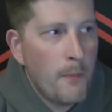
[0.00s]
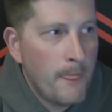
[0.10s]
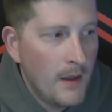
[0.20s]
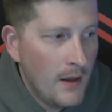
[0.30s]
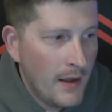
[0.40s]

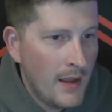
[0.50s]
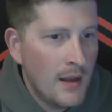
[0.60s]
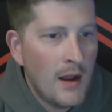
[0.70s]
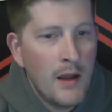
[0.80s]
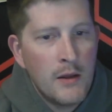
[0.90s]

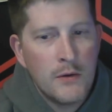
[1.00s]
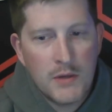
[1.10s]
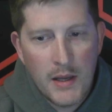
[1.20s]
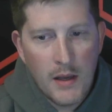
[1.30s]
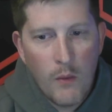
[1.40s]
again, I used
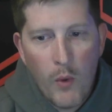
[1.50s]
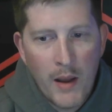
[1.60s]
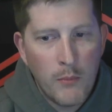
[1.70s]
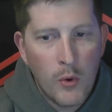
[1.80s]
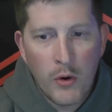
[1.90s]
a
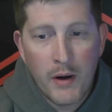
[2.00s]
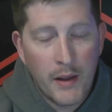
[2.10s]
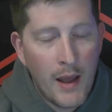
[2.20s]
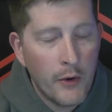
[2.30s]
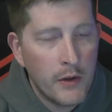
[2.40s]
whiteboard and a
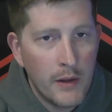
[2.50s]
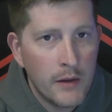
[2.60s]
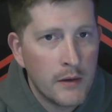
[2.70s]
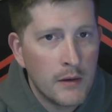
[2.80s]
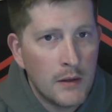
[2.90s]

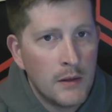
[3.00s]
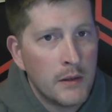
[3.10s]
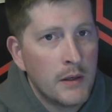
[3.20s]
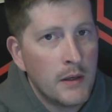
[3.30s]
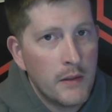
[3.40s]
calculator
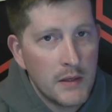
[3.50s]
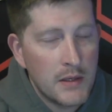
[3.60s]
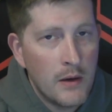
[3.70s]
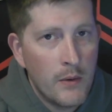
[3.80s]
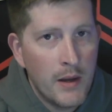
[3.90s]
on this
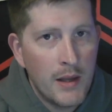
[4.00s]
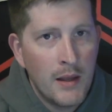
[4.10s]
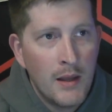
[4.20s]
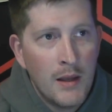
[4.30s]
OA,